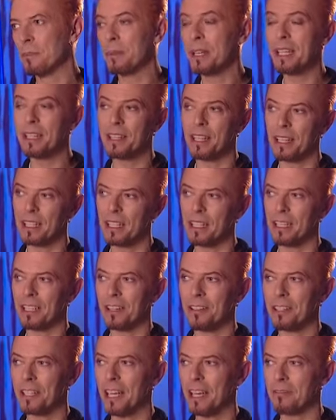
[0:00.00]
me that it
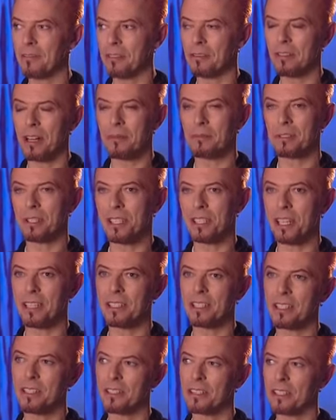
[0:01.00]
only ever
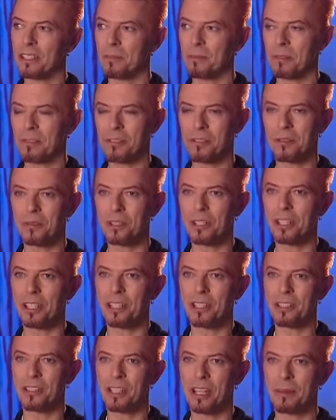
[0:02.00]
represented spiritual
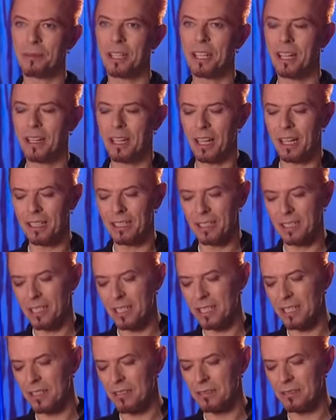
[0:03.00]
search. I mean,
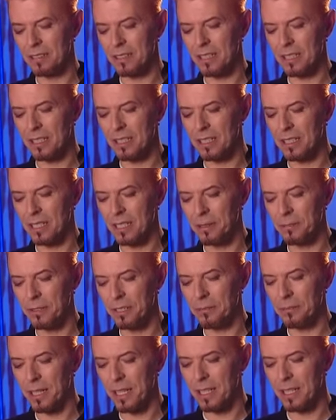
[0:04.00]
I'm
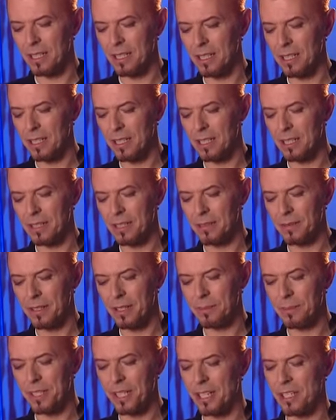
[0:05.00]
not madly
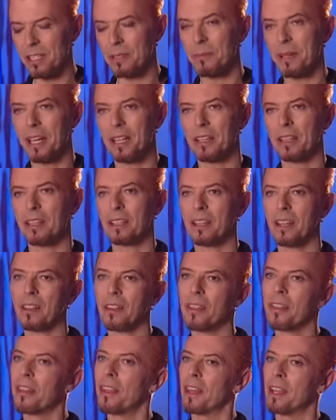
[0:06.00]
obsessed about
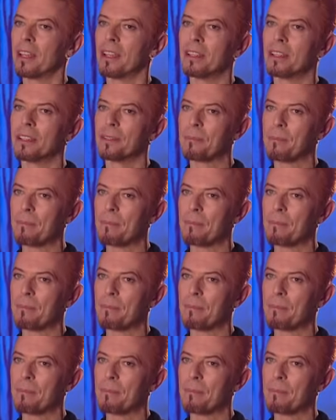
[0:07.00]
the thing